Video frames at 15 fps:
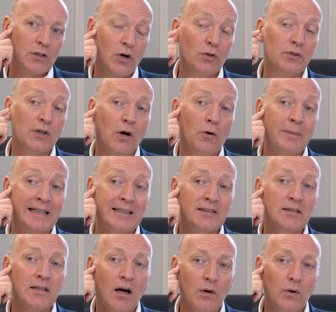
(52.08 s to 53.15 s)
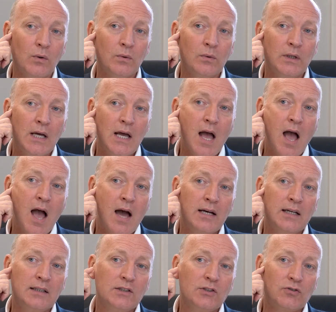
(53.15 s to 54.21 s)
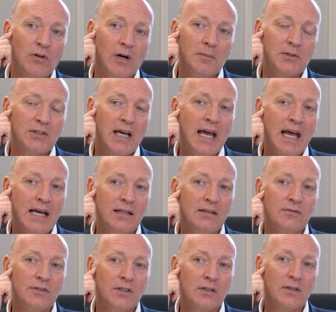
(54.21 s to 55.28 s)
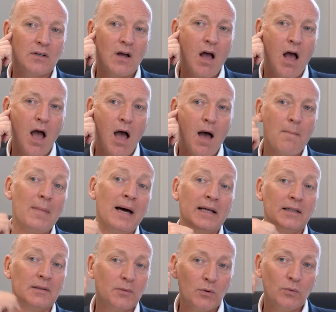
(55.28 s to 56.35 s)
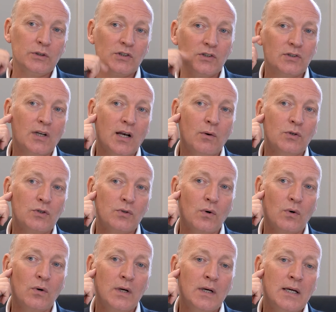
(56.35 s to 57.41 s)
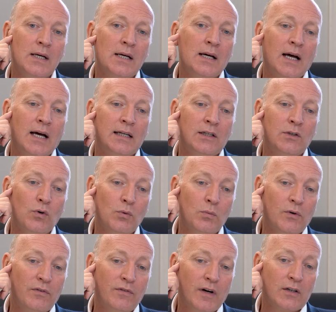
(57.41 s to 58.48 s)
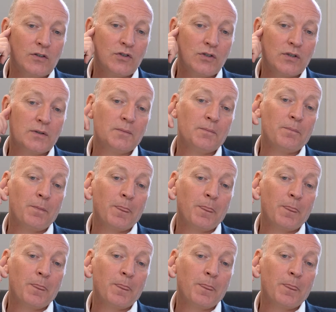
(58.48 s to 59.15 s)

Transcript: condyle means knuckle, and it describes the head of the mandible, which is the lower jaw. And in normal function,